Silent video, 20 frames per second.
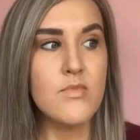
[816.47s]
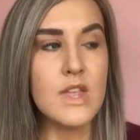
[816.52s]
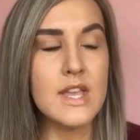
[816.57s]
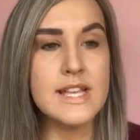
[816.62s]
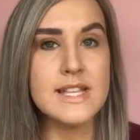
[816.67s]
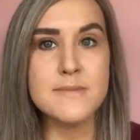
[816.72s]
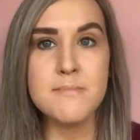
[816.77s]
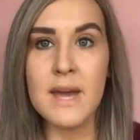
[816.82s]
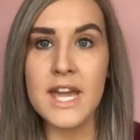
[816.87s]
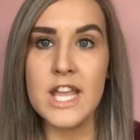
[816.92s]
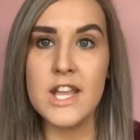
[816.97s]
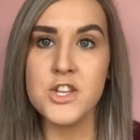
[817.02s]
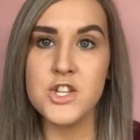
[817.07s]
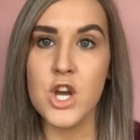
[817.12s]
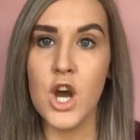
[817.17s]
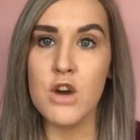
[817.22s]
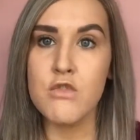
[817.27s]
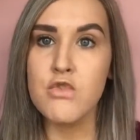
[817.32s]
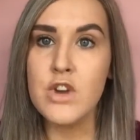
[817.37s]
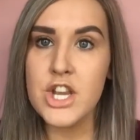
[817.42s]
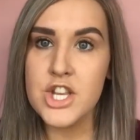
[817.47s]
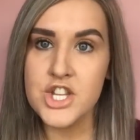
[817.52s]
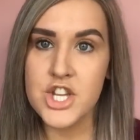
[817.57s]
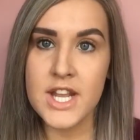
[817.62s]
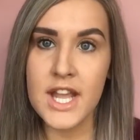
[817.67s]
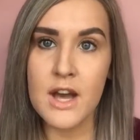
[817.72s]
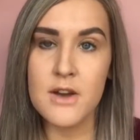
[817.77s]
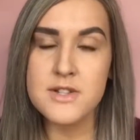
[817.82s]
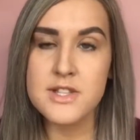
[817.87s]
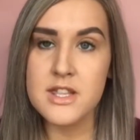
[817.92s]
is major.
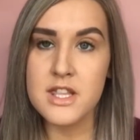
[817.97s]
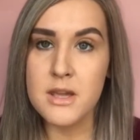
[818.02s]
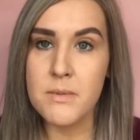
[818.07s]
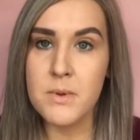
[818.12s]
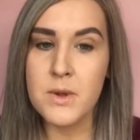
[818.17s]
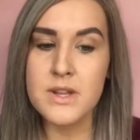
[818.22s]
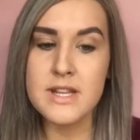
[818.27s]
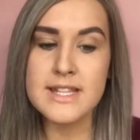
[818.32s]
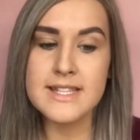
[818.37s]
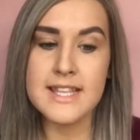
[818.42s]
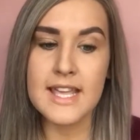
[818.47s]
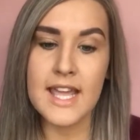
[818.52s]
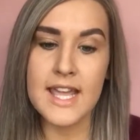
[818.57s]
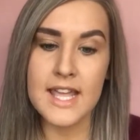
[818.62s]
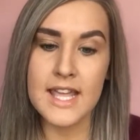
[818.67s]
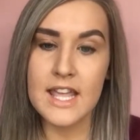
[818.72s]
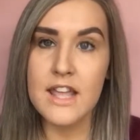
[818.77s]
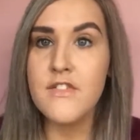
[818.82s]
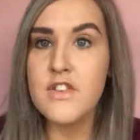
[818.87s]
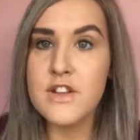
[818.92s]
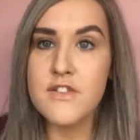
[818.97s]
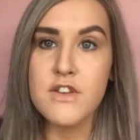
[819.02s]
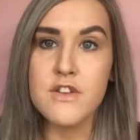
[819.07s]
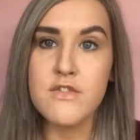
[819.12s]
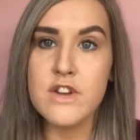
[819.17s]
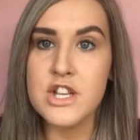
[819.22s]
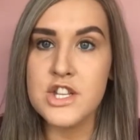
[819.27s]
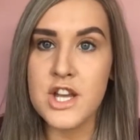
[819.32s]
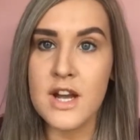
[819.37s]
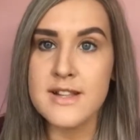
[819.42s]
Reaching out to the community, even if you
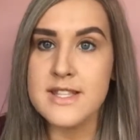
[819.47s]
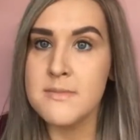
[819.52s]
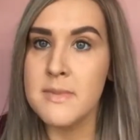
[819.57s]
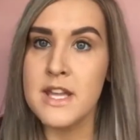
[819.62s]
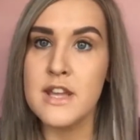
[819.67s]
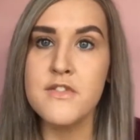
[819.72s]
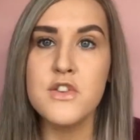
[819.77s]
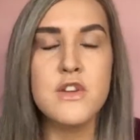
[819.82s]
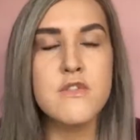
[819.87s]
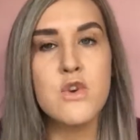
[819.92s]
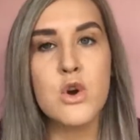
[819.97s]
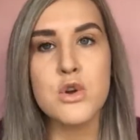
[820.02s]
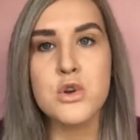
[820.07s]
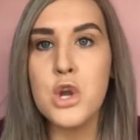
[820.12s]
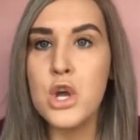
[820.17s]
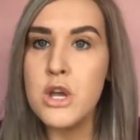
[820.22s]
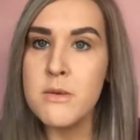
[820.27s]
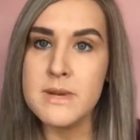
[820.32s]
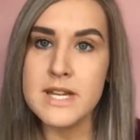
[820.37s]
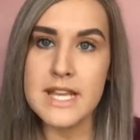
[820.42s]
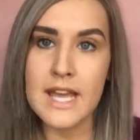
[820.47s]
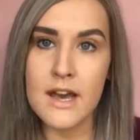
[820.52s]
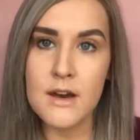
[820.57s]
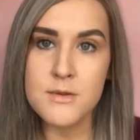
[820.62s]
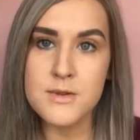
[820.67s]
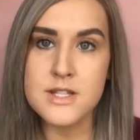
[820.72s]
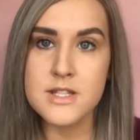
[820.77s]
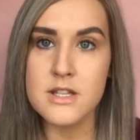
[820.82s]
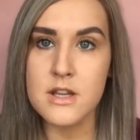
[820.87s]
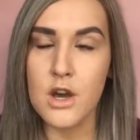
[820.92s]
reach out to me, if you've got nobody
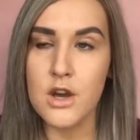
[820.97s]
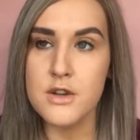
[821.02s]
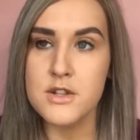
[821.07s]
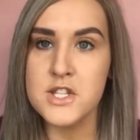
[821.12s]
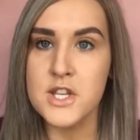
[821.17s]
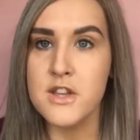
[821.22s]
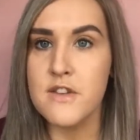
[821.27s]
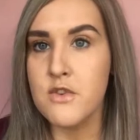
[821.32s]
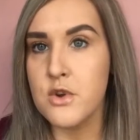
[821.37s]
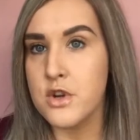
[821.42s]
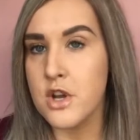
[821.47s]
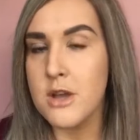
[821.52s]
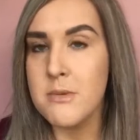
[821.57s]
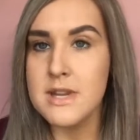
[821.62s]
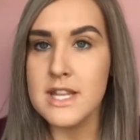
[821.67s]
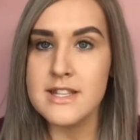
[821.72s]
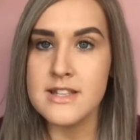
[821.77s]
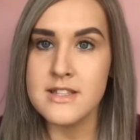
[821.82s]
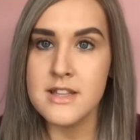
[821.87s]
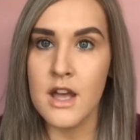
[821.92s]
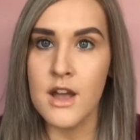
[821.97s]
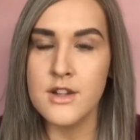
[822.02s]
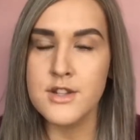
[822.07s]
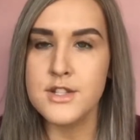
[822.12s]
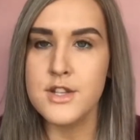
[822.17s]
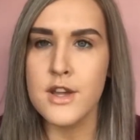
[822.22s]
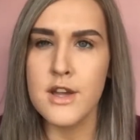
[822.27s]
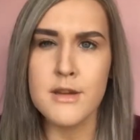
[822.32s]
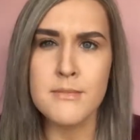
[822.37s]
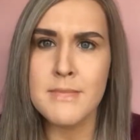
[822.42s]
else to go to, you've got nobody to turn
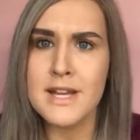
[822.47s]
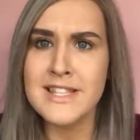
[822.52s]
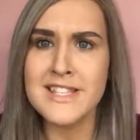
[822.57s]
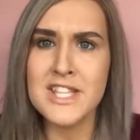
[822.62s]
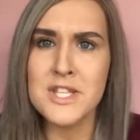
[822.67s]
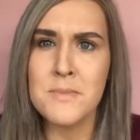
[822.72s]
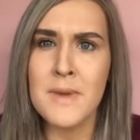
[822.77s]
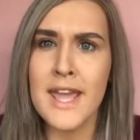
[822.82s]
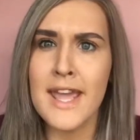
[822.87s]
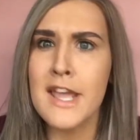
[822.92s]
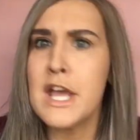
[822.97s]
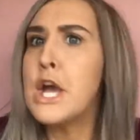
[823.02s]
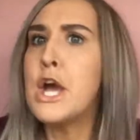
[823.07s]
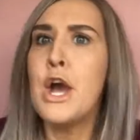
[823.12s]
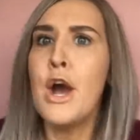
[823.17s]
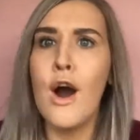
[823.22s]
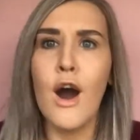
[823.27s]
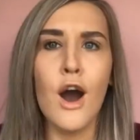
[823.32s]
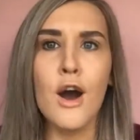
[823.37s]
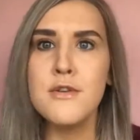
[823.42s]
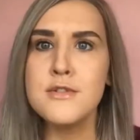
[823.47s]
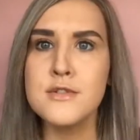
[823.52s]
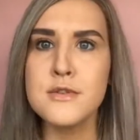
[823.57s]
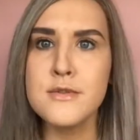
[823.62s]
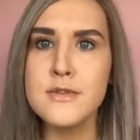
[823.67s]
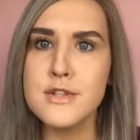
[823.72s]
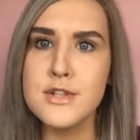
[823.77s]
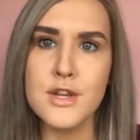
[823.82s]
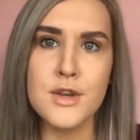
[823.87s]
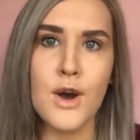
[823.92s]
to, message me, I'll
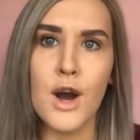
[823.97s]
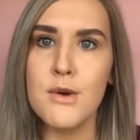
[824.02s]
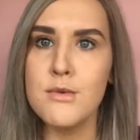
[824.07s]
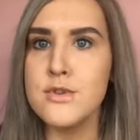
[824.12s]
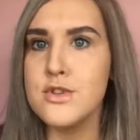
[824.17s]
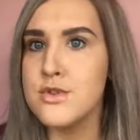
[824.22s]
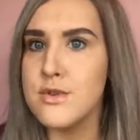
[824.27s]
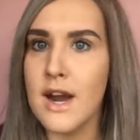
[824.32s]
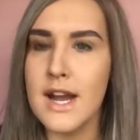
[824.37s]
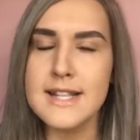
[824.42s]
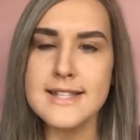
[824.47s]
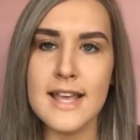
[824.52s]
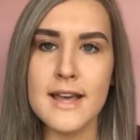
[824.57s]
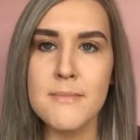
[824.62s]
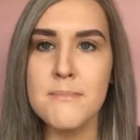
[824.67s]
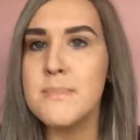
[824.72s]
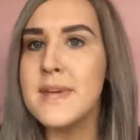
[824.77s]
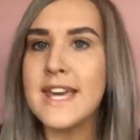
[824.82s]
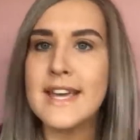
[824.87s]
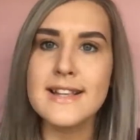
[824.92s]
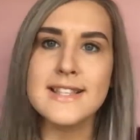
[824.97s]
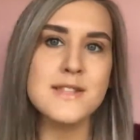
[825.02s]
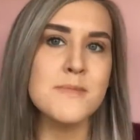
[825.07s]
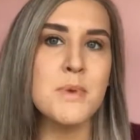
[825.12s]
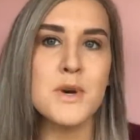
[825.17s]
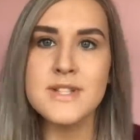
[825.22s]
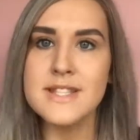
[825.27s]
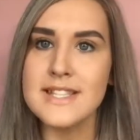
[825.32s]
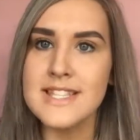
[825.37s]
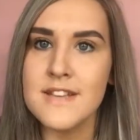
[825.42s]
talk to you. I will try to kick some
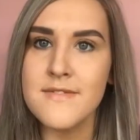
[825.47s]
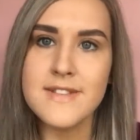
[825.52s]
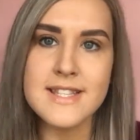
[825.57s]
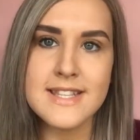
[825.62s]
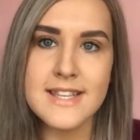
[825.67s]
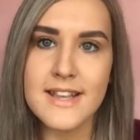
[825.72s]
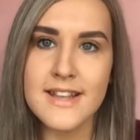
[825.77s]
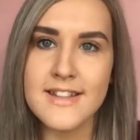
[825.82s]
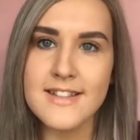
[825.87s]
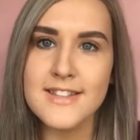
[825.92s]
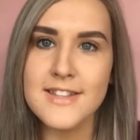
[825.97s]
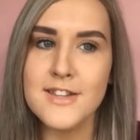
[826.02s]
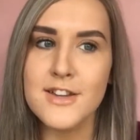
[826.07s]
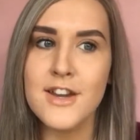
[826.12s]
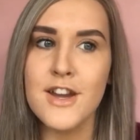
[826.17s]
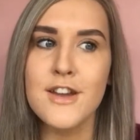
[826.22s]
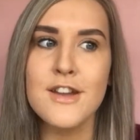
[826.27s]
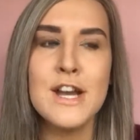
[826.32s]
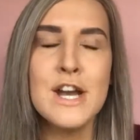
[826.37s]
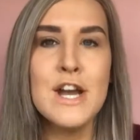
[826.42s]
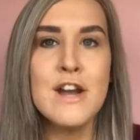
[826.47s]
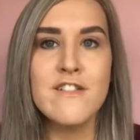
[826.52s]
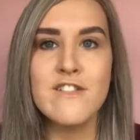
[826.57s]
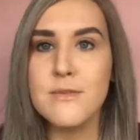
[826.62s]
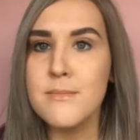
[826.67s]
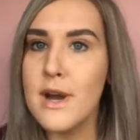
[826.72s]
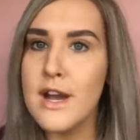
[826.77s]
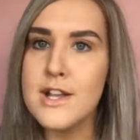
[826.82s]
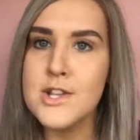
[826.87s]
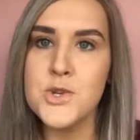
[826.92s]
positivity into you,
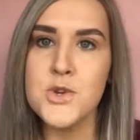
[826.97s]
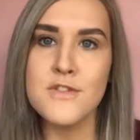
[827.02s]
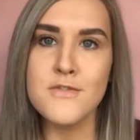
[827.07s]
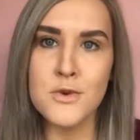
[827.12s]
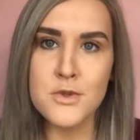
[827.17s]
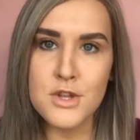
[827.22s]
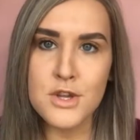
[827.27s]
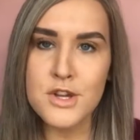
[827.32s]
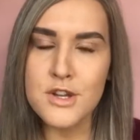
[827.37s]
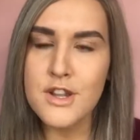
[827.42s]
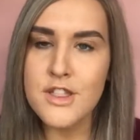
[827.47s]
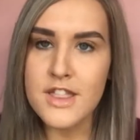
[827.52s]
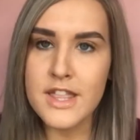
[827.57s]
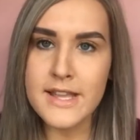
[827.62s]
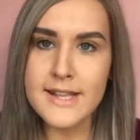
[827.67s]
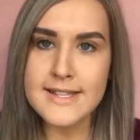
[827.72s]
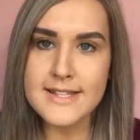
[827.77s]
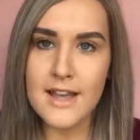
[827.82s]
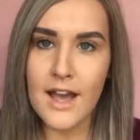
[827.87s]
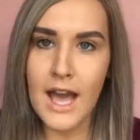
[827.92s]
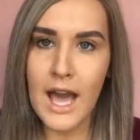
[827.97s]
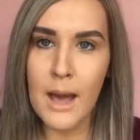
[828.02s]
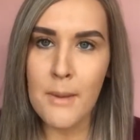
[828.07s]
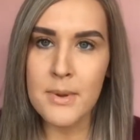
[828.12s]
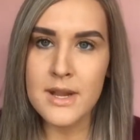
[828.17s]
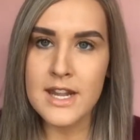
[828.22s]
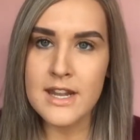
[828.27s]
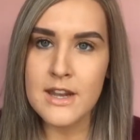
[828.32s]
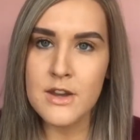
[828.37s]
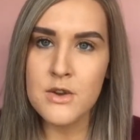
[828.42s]
remind you of all the good things that are
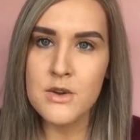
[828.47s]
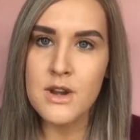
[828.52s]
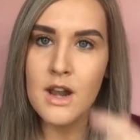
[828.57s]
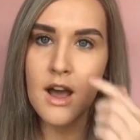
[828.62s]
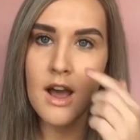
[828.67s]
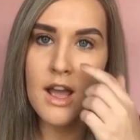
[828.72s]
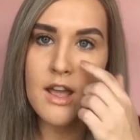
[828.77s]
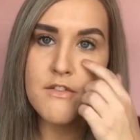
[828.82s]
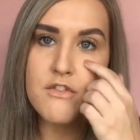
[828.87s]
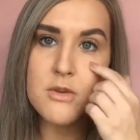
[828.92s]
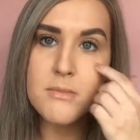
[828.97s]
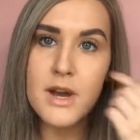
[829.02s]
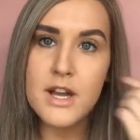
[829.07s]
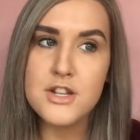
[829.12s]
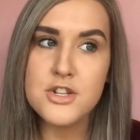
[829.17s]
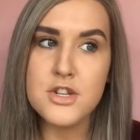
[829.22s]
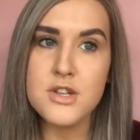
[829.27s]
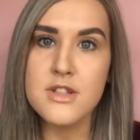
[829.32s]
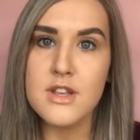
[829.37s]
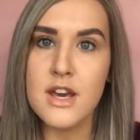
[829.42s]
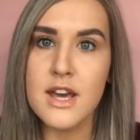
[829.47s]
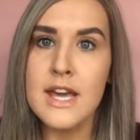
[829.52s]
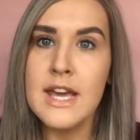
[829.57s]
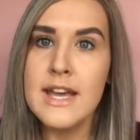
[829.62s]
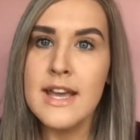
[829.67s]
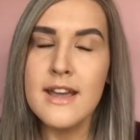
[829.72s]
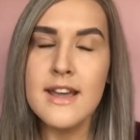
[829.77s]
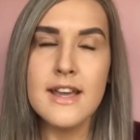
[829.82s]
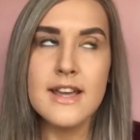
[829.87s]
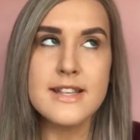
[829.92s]
happening in your life, remind you that
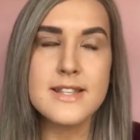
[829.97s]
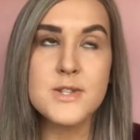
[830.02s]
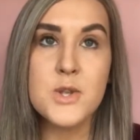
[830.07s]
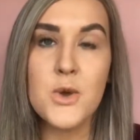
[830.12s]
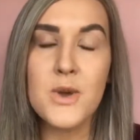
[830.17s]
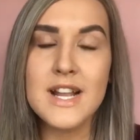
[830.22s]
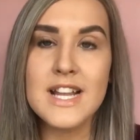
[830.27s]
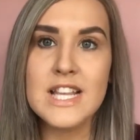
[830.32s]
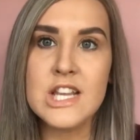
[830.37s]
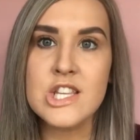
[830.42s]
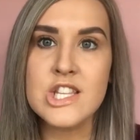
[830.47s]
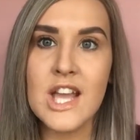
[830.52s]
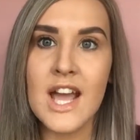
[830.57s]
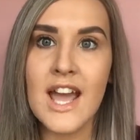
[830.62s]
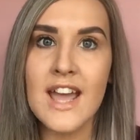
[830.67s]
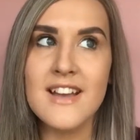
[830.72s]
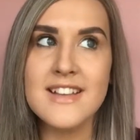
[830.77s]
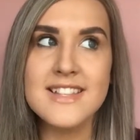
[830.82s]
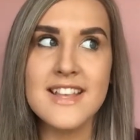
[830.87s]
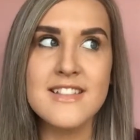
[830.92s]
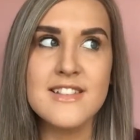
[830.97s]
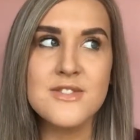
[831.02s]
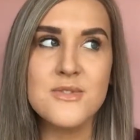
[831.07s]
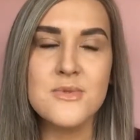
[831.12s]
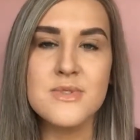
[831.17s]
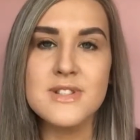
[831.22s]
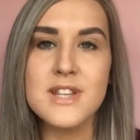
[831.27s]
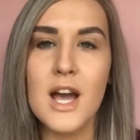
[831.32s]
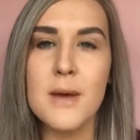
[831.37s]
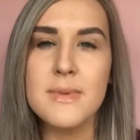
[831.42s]
it's so cliche, I say this
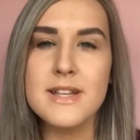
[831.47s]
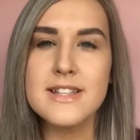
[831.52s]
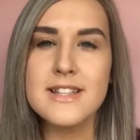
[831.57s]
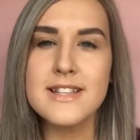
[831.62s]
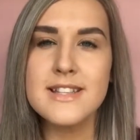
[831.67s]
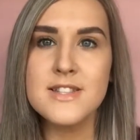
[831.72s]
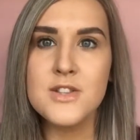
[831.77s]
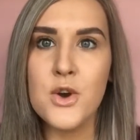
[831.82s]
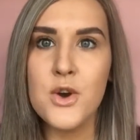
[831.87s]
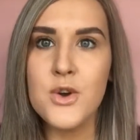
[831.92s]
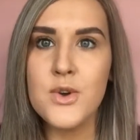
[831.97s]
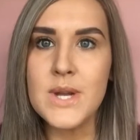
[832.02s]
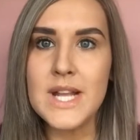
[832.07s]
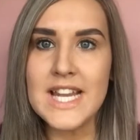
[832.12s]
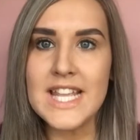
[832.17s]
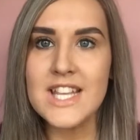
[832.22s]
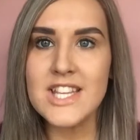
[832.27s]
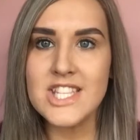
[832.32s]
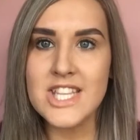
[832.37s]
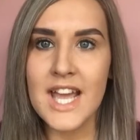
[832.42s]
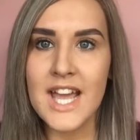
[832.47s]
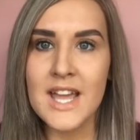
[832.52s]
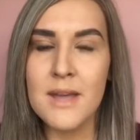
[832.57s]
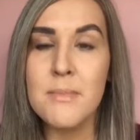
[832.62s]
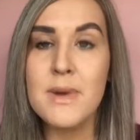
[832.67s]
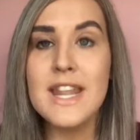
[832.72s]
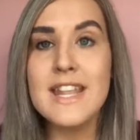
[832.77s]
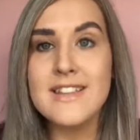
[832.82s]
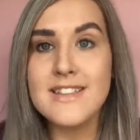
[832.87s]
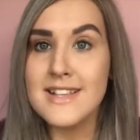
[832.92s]
all the time, it is so cliche,
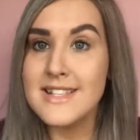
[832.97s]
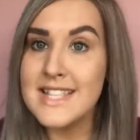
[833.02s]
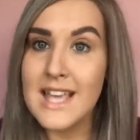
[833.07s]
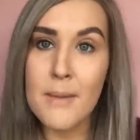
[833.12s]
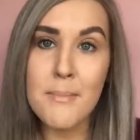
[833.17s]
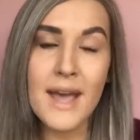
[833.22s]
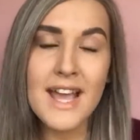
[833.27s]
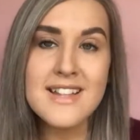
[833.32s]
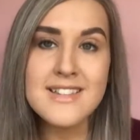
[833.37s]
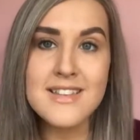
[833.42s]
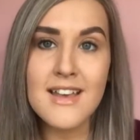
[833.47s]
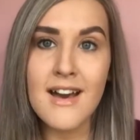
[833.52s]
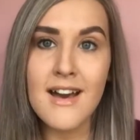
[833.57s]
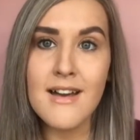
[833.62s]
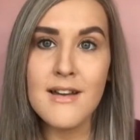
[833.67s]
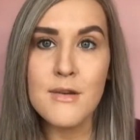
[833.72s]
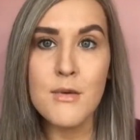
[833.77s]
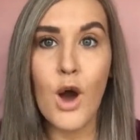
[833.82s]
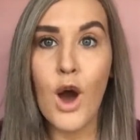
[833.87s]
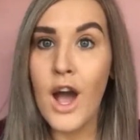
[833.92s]
but it does get better.